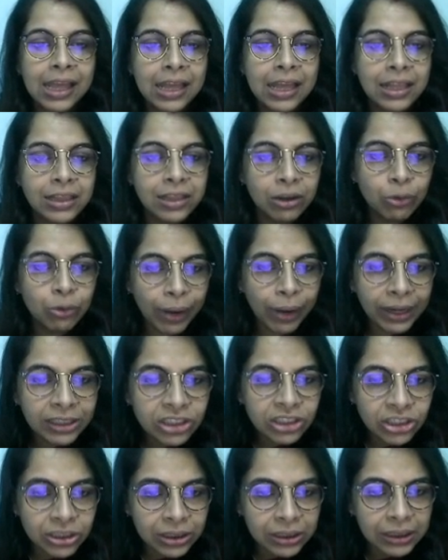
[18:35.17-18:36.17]
The
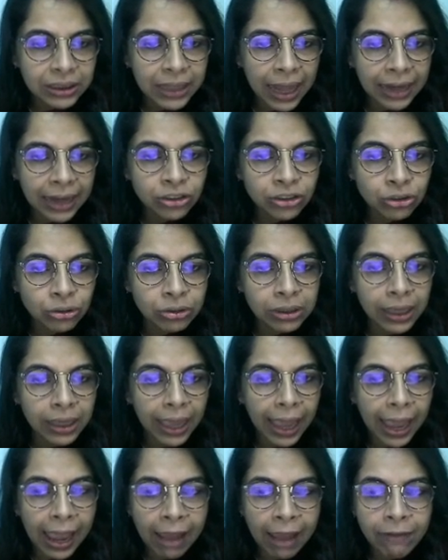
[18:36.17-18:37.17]
question that took
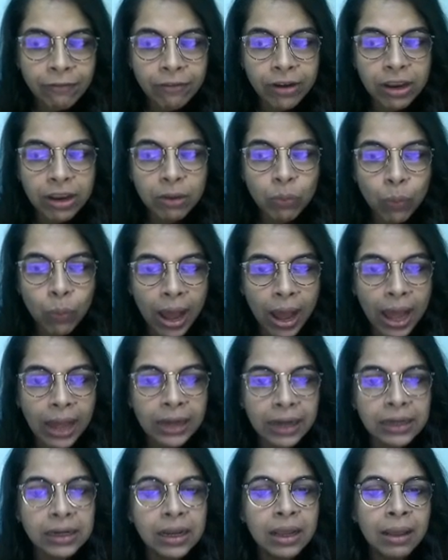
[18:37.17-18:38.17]

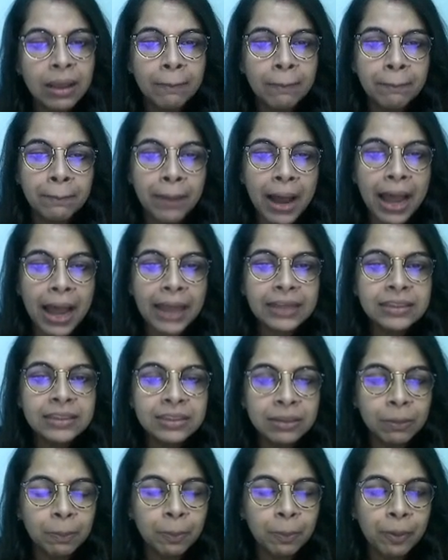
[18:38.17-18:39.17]
everyone by
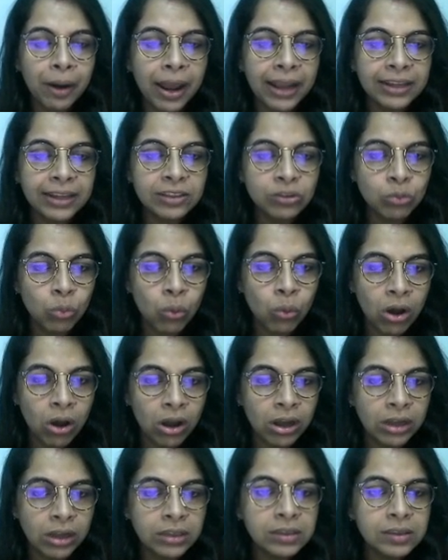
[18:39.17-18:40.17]
surprise
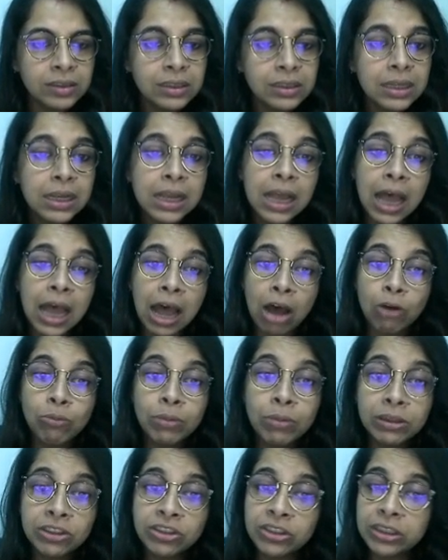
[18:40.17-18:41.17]
was, how
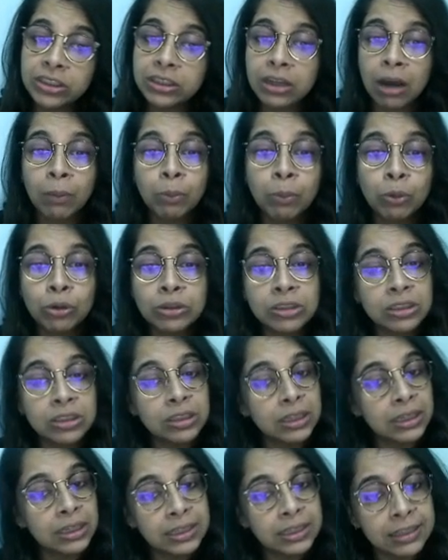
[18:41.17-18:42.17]
much did
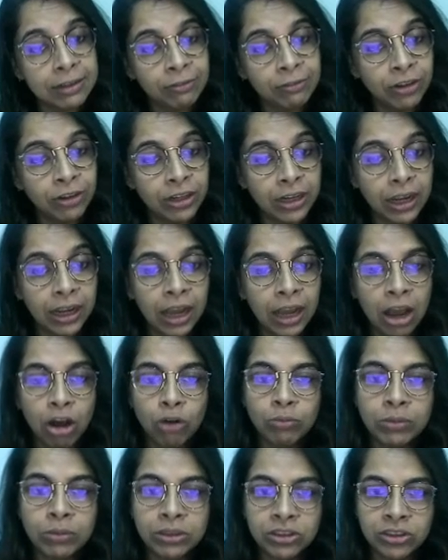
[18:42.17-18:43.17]
Appukuttan eat every day?
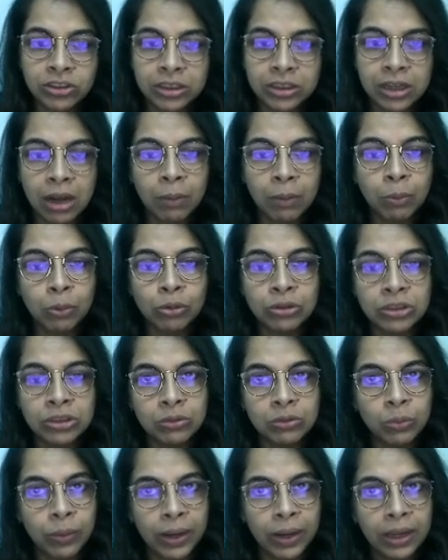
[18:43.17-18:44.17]
How much did
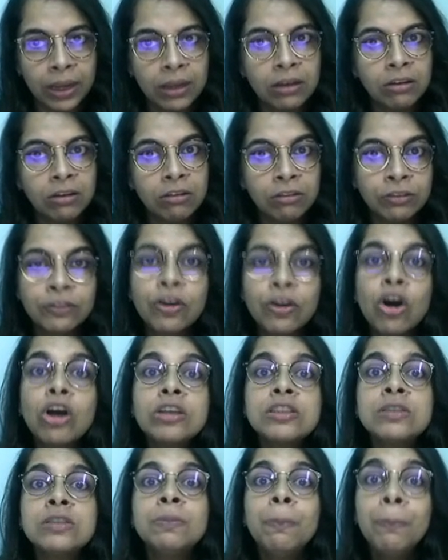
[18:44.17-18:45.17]
Appukuttan weigh? Of
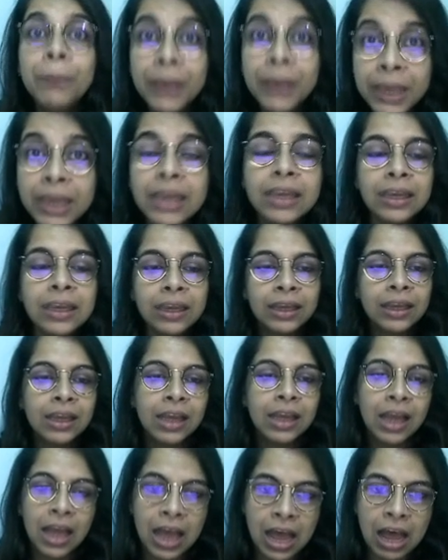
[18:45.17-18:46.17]
course, B.
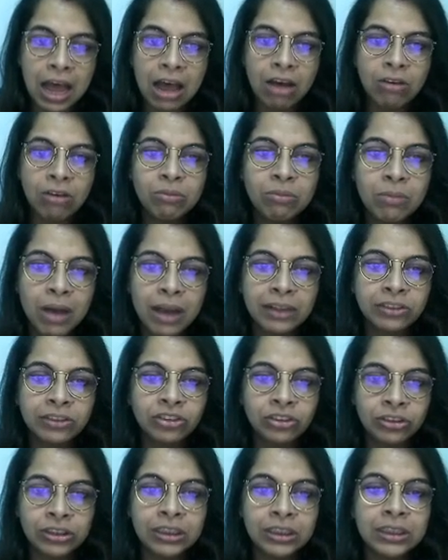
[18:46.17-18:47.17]
How
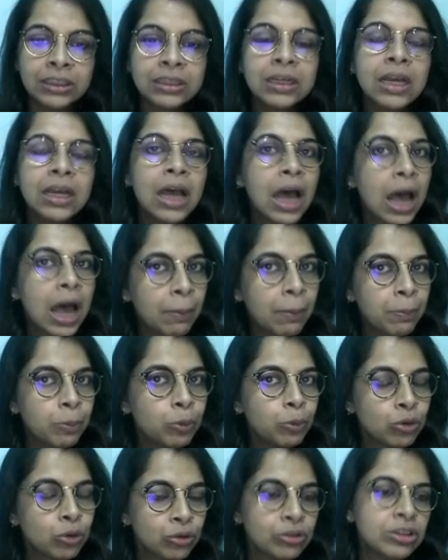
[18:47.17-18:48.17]
much did
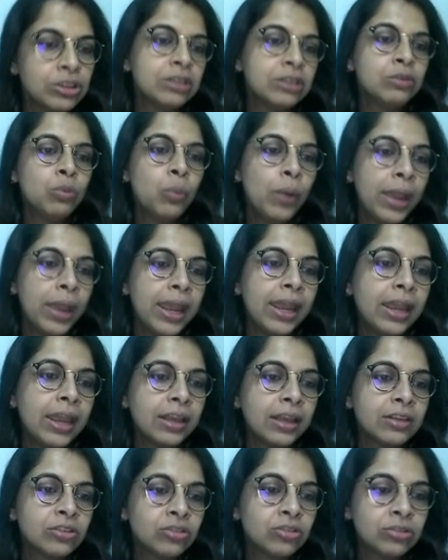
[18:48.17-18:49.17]
Appukuttan
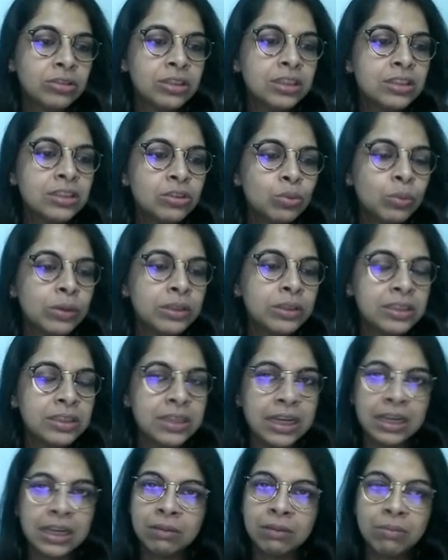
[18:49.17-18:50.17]
weigh? So, this was
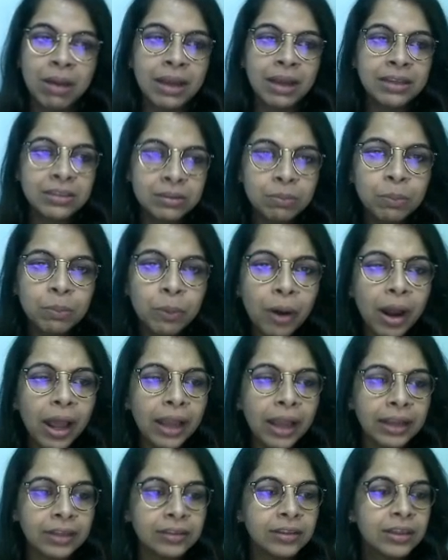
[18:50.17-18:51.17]
taken by
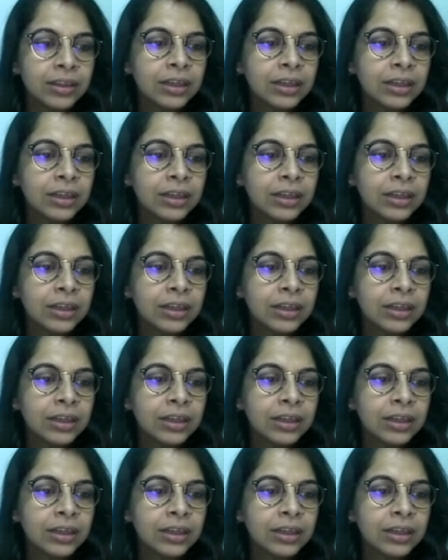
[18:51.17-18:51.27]
surprise.